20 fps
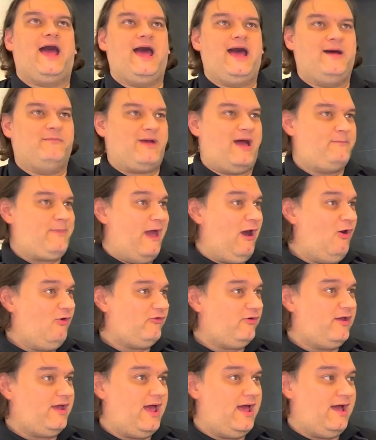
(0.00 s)

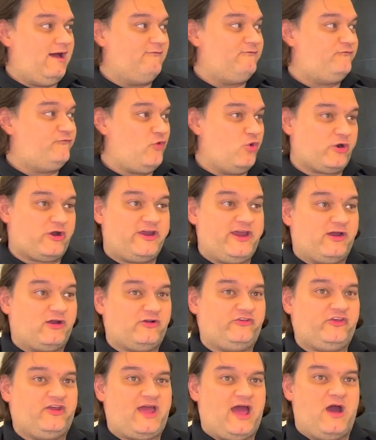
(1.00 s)
about 4
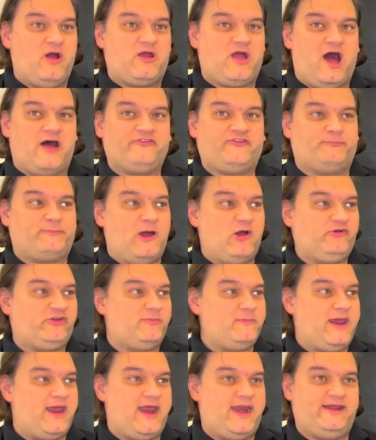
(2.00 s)
years ago, God spoke
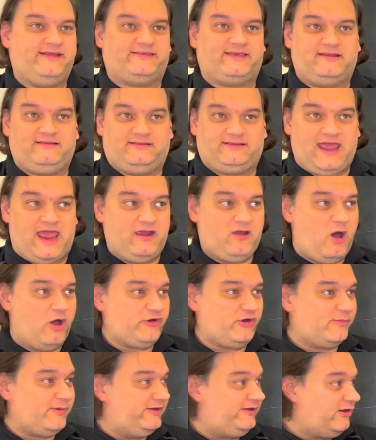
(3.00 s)
to me and he said, take
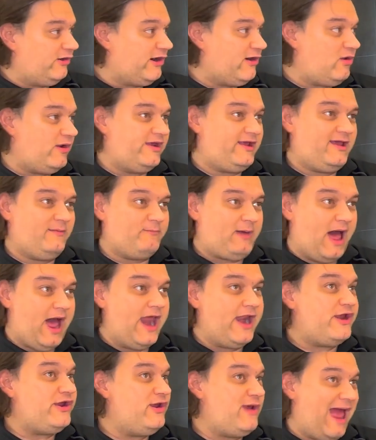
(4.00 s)
all your material and
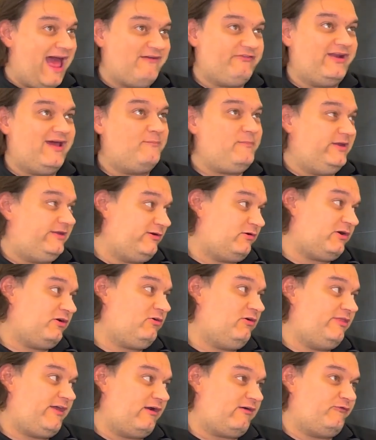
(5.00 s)
combine it. You have enough
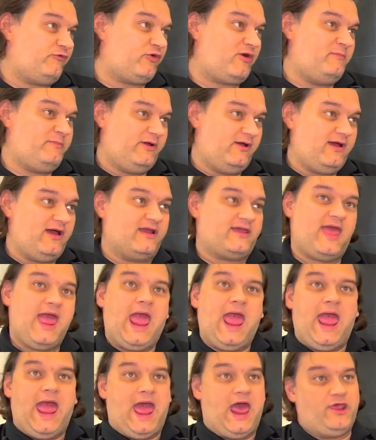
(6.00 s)
material there for a book.
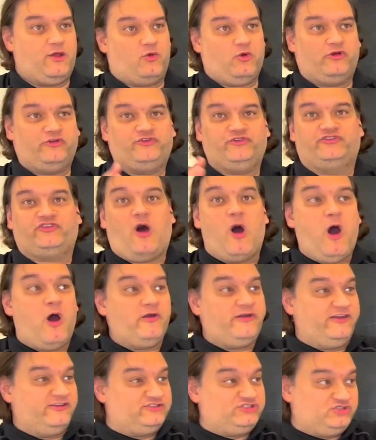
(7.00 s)
And of course, it was
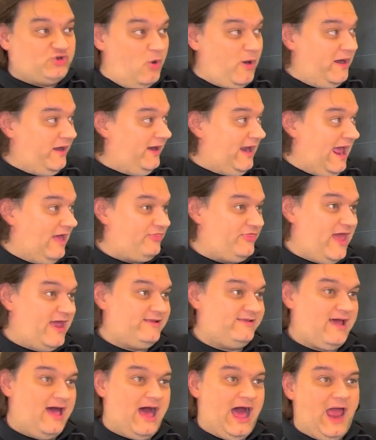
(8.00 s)
all disjointed at
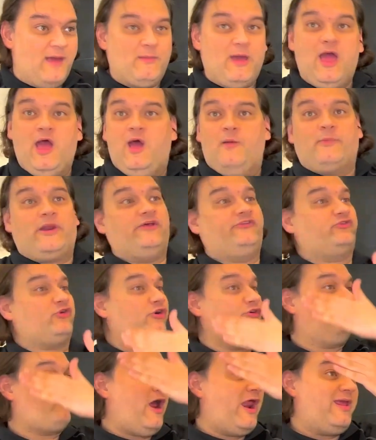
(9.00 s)
that time. But I
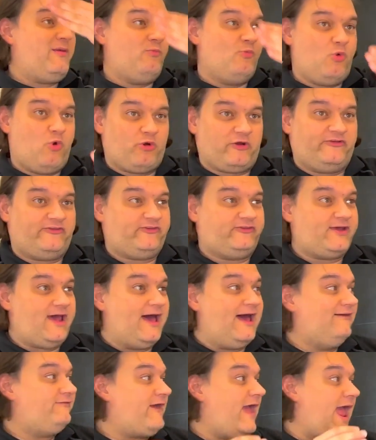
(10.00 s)
started writing more
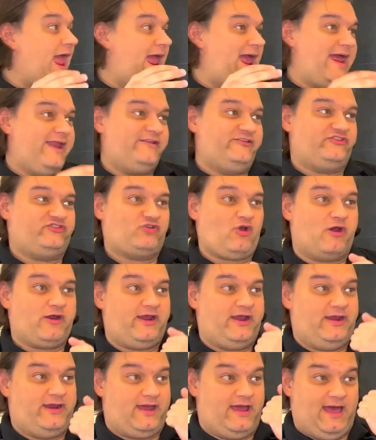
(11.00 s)
stuff and
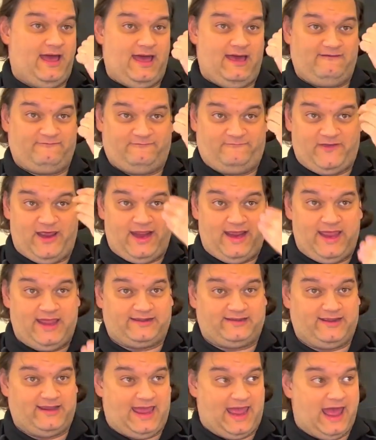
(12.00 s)
started fitting
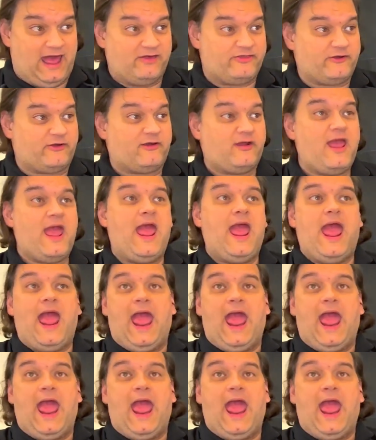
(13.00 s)
it together.